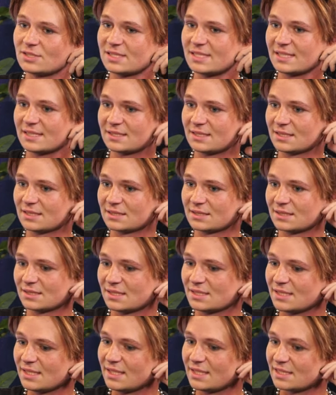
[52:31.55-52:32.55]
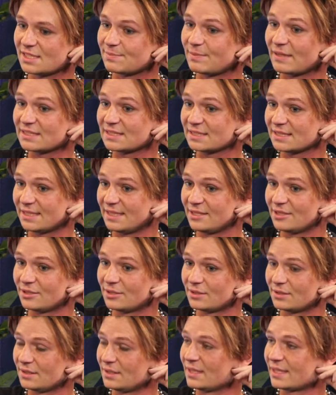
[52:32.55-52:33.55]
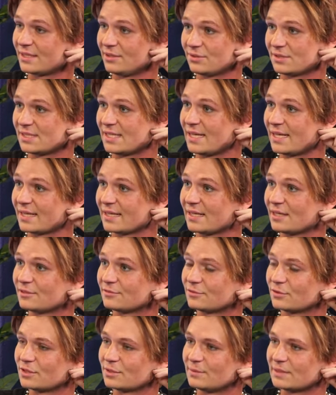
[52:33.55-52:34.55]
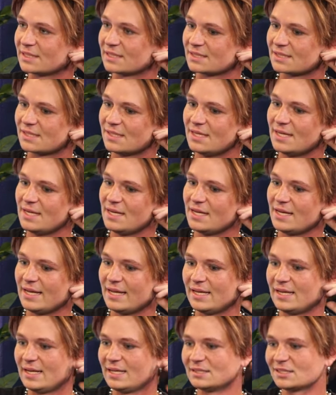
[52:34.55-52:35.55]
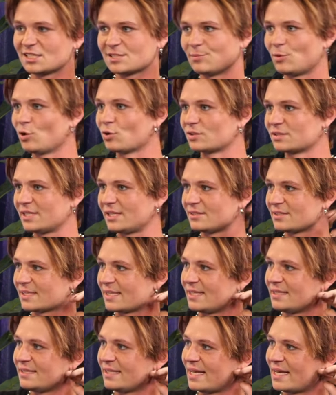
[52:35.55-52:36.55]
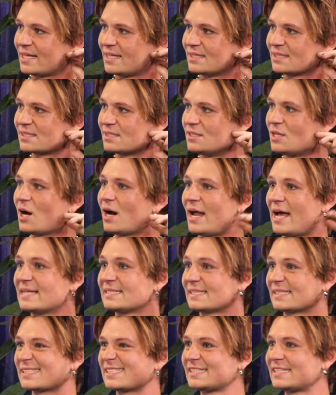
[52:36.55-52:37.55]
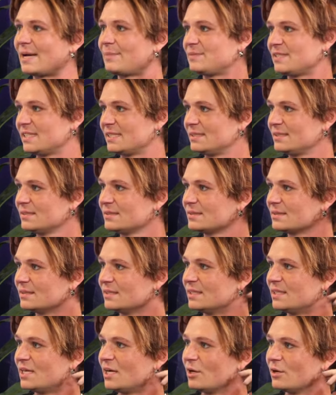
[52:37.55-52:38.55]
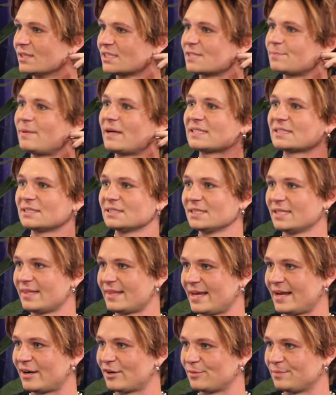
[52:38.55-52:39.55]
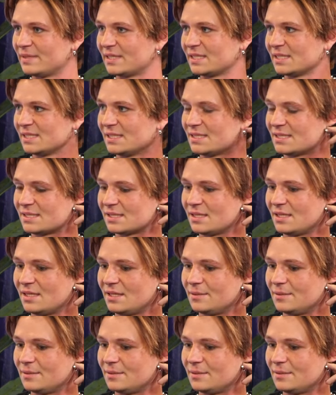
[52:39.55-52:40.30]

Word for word: sick to see it, especially here, like you were saying, in California, because in smaller towns like Indiana, it's not as accepted, you know? Especially there because...